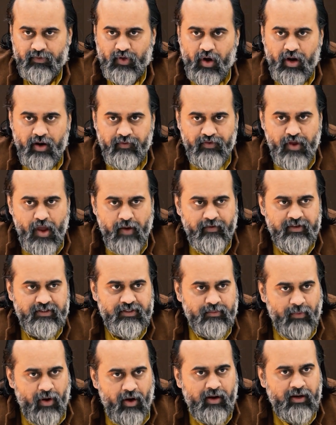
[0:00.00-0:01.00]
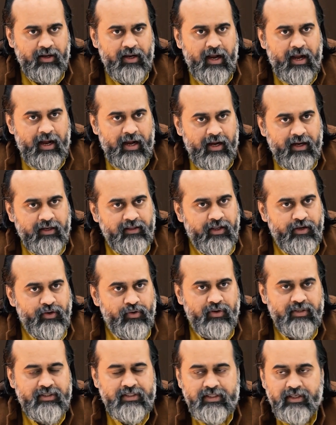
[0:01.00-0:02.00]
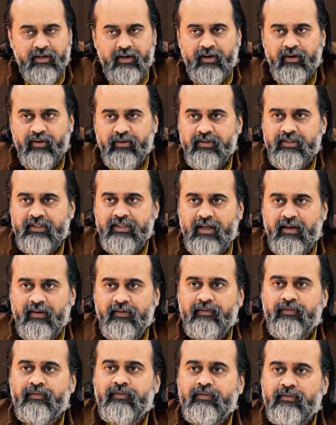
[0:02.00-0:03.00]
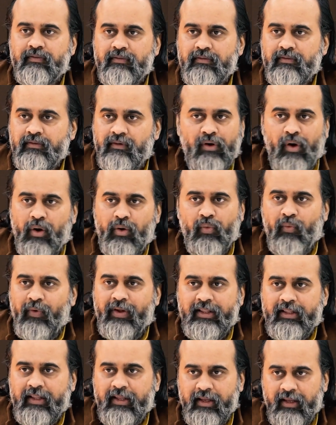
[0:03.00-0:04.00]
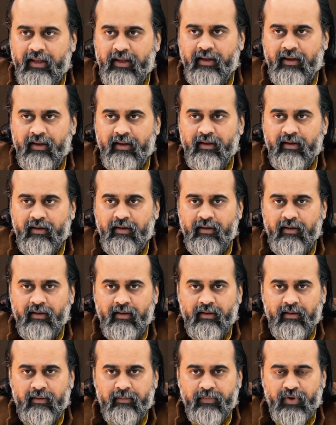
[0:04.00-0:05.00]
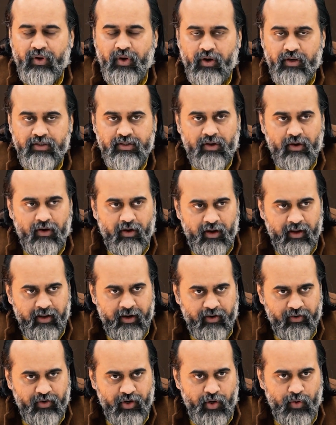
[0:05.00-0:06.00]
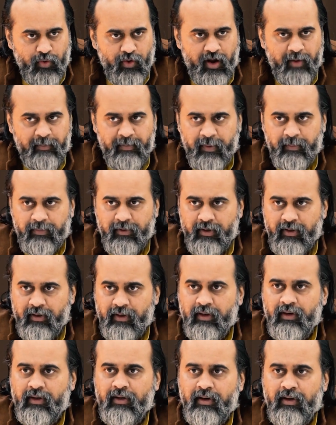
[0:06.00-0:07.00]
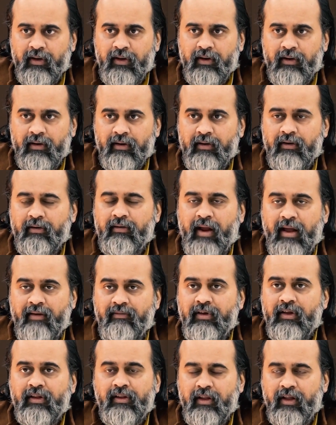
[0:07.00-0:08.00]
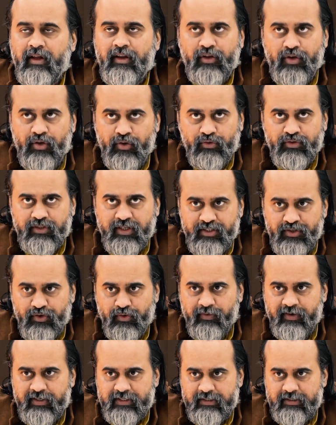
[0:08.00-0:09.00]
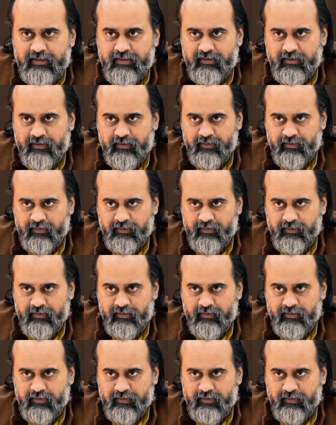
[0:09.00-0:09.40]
Or if you have a small car, then you consider yourself not wealthy because all around you are people driving their huge SUVs.